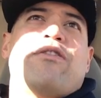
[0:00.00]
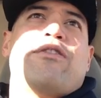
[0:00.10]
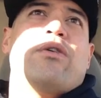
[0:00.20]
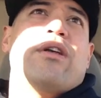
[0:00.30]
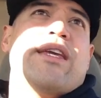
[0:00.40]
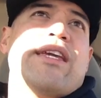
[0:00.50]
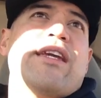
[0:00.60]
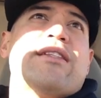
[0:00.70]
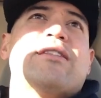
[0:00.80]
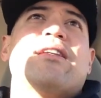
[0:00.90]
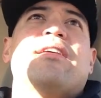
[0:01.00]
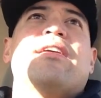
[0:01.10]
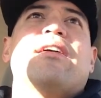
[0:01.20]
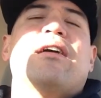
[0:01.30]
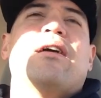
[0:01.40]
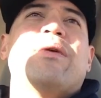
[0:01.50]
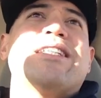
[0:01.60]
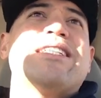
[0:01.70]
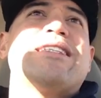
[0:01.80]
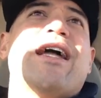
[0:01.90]
for the kids.
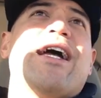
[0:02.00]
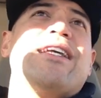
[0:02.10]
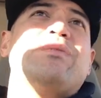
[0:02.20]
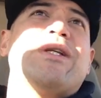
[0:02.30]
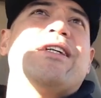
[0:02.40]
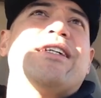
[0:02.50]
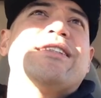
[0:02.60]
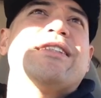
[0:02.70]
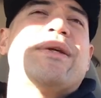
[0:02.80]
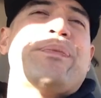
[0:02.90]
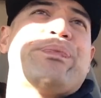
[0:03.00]
it's just nice because